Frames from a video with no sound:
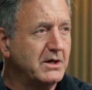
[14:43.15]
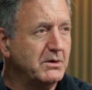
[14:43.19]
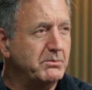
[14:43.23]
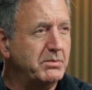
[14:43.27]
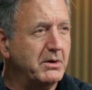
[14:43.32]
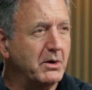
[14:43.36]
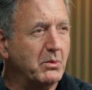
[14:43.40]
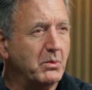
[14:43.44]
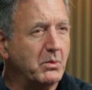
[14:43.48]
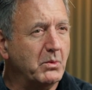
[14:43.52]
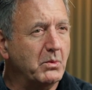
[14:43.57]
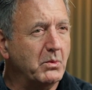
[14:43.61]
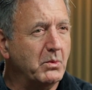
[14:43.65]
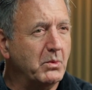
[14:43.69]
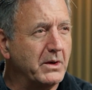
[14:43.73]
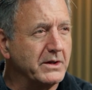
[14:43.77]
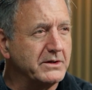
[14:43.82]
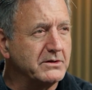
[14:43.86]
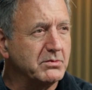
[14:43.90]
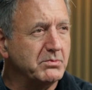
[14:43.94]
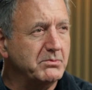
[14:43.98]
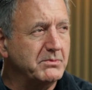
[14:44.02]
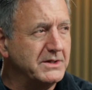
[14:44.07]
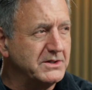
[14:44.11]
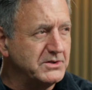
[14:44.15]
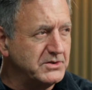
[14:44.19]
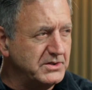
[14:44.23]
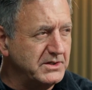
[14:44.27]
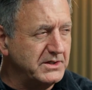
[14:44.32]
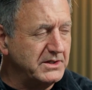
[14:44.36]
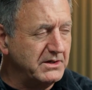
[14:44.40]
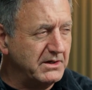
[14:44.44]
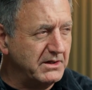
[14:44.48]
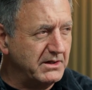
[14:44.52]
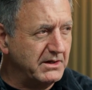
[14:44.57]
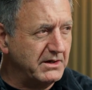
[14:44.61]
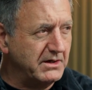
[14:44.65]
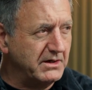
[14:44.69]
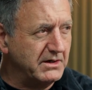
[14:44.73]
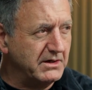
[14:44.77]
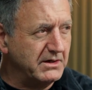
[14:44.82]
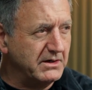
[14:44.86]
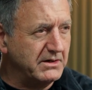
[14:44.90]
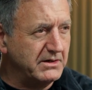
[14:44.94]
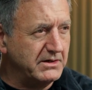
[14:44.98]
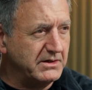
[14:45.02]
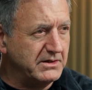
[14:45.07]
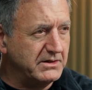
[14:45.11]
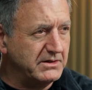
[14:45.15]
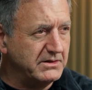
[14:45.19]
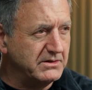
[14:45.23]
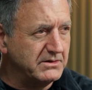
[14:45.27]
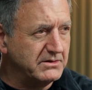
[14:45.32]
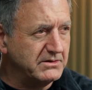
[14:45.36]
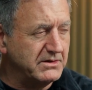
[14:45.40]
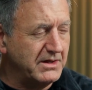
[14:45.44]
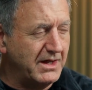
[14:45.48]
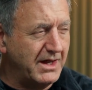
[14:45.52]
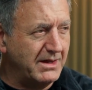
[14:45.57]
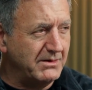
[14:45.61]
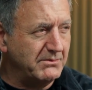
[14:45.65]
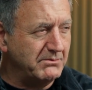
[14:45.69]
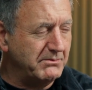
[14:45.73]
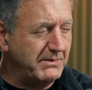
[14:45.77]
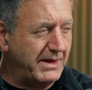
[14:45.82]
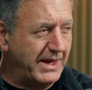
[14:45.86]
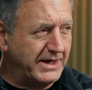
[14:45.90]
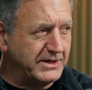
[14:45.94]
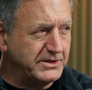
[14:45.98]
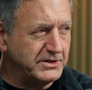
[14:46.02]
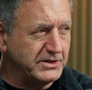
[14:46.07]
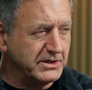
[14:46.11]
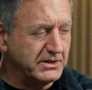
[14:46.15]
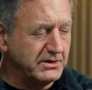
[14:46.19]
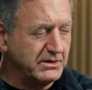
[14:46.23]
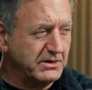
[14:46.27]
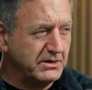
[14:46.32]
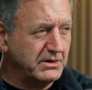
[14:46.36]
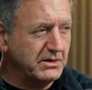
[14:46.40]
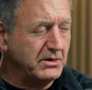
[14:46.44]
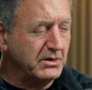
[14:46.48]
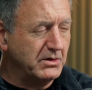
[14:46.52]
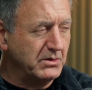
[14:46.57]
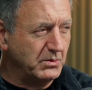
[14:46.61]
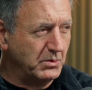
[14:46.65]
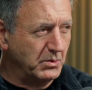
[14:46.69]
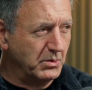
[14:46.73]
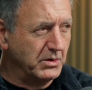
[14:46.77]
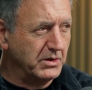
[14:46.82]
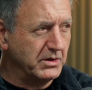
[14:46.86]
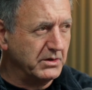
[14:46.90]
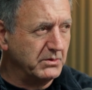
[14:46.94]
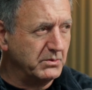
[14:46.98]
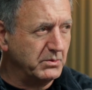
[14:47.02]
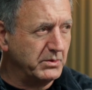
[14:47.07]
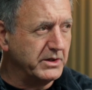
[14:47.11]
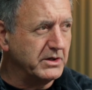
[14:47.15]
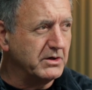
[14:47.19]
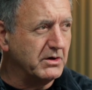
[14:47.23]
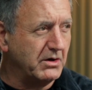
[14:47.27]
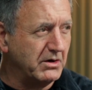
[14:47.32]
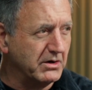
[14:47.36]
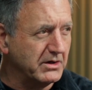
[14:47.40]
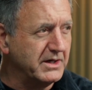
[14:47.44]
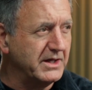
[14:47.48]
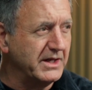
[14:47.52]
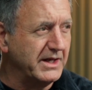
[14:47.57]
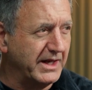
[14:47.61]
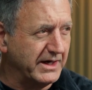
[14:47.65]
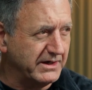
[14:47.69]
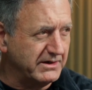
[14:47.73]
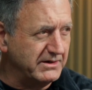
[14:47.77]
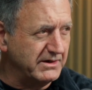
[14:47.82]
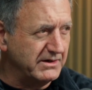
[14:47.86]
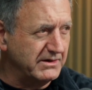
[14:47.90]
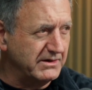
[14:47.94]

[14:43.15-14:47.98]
But what's missing there is that magic word we call connecting.